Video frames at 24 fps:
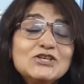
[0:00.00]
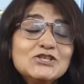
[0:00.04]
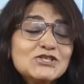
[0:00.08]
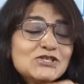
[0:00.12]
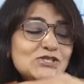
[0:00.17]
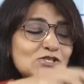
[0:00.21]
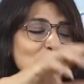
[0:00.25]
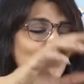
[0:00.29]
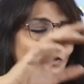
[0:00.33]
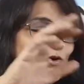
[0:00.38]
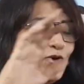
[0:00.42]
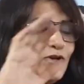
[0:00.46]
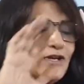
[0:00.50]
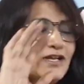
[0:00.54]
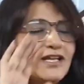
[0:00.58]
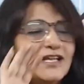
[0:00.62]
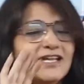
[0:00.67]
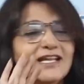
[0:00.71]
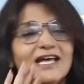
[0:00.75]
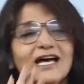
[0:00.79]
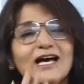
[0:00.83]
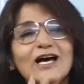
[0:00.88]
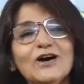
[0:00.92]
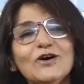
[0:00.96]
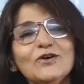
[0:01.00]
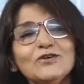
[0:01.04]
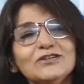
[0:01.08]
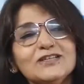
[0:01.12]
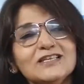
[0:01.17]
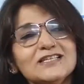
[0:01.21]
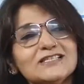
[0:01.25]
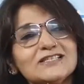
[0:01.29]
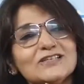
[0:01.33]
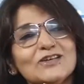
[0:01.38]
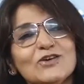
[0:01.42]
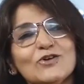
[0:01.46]
So now
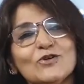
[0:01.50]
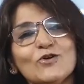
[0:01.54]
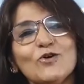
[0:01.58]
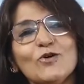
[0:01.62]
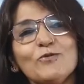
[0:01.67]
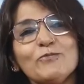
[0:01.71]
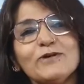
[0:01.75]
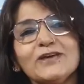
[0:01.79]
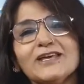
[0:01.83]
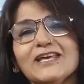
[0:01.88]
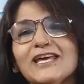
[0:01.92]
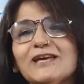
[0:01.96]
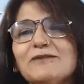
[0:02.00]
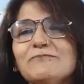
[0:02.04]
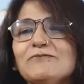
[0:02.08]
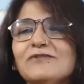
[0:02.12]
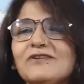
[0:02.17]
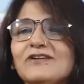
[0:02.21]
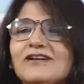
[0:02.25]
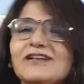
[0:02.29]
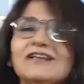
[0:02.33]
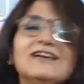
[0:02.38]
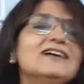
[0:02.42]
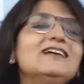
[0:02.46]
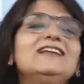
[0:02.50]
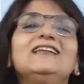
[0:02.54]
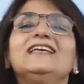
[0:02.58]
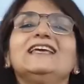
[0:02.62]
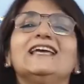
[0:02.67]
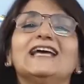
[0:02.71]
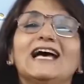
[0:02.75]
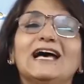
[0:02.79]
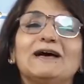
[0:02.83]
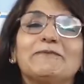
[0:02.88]
this crow became really